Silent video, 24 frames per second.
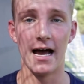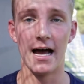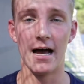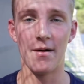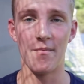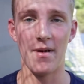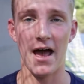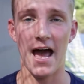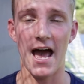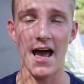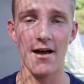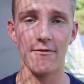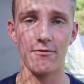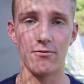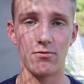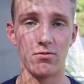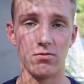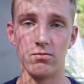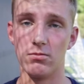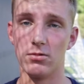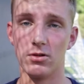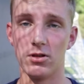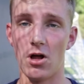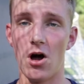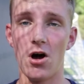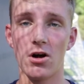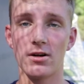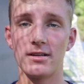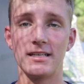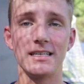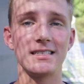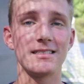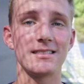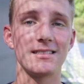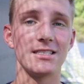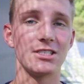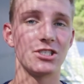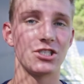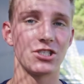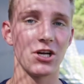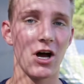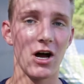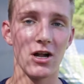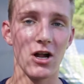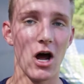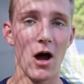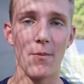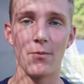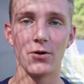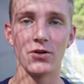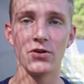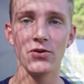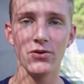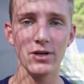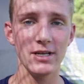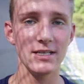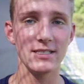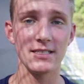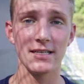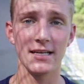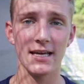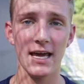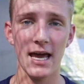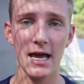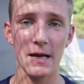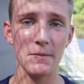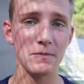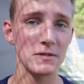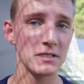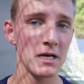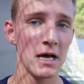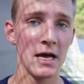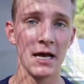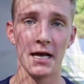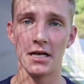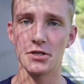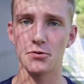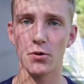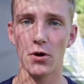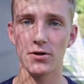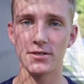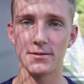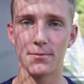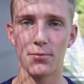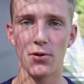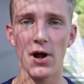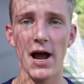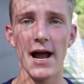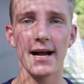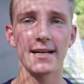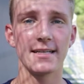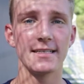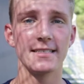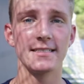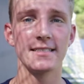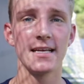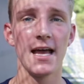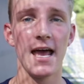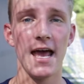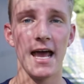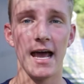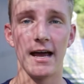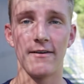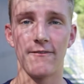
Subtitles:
have long distance shot opportunities in games as well as in practice,